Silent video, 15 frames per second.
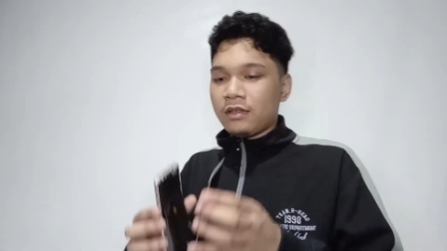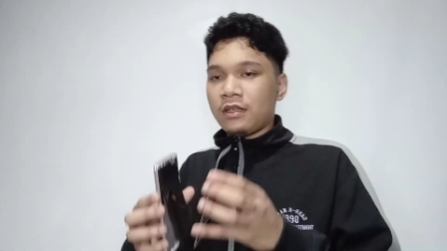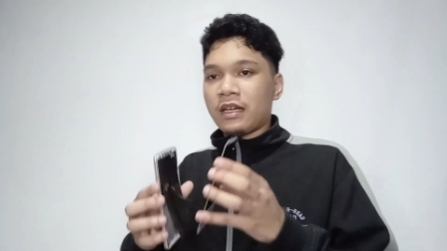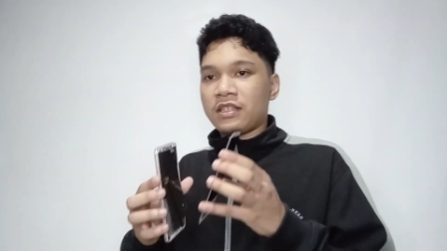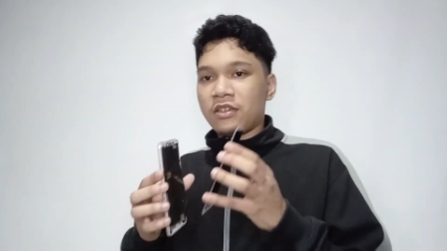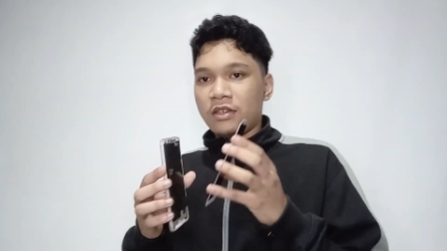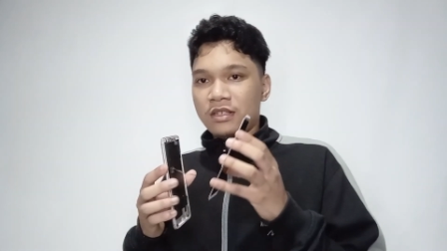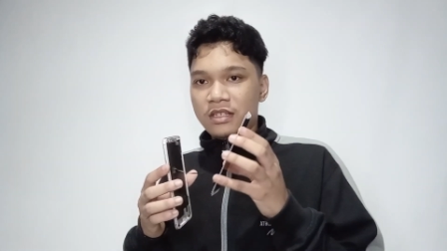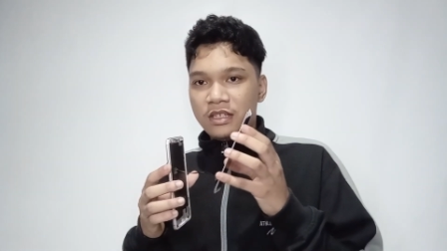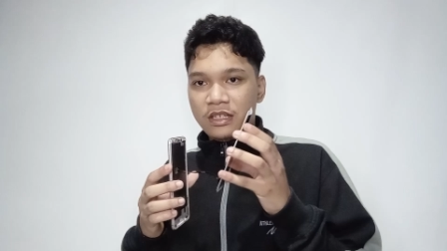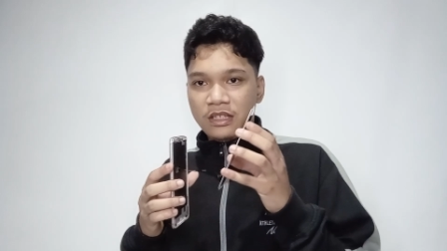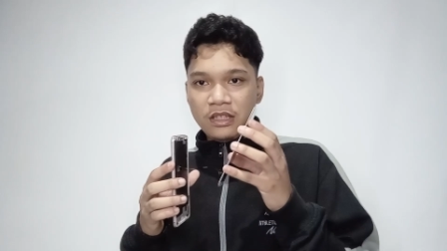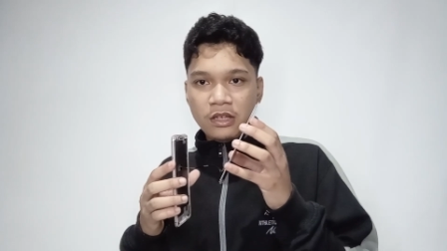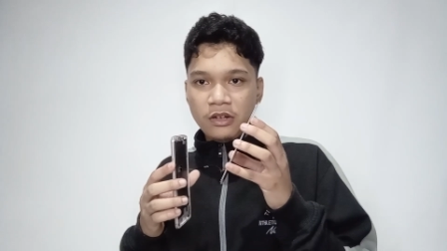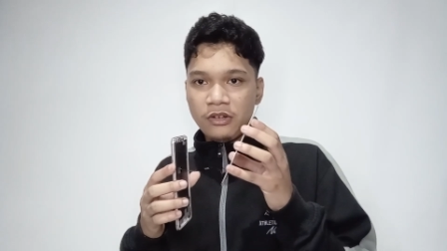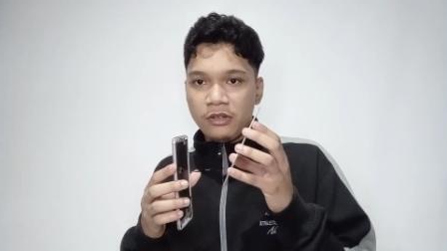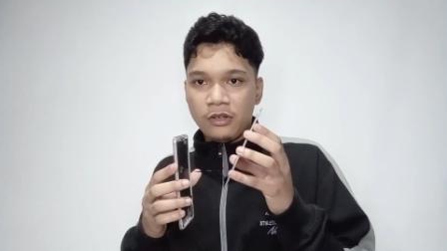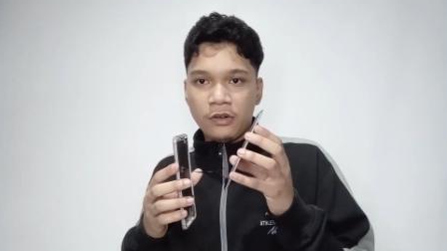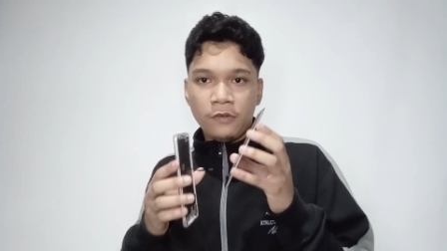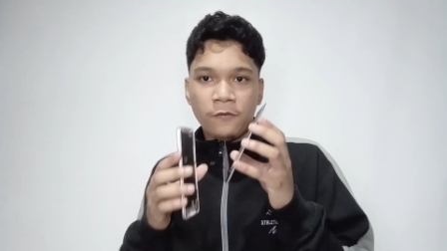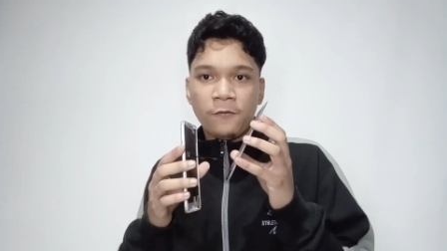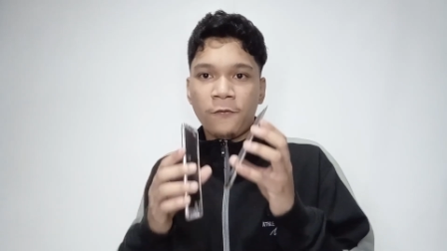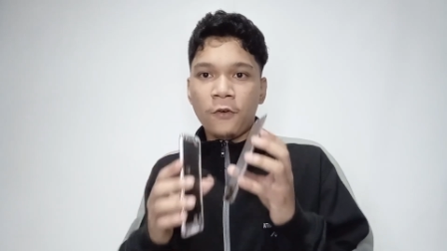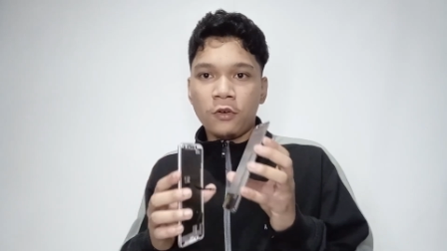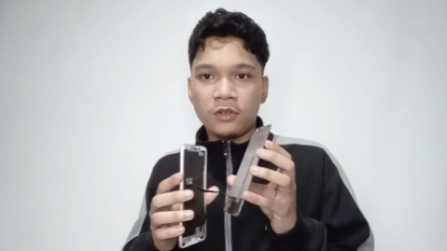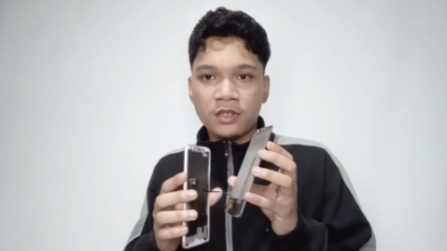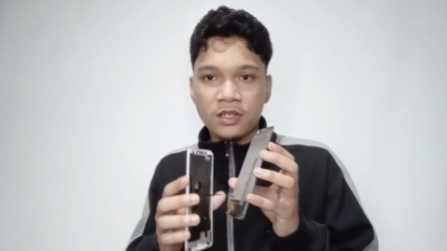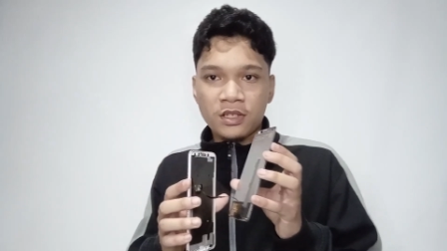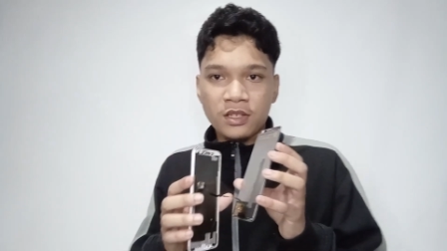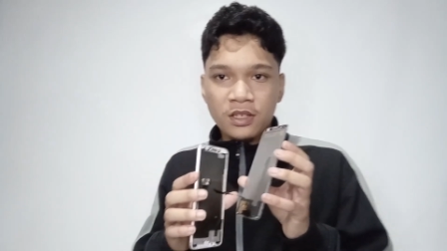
As you can see, there you go, folks.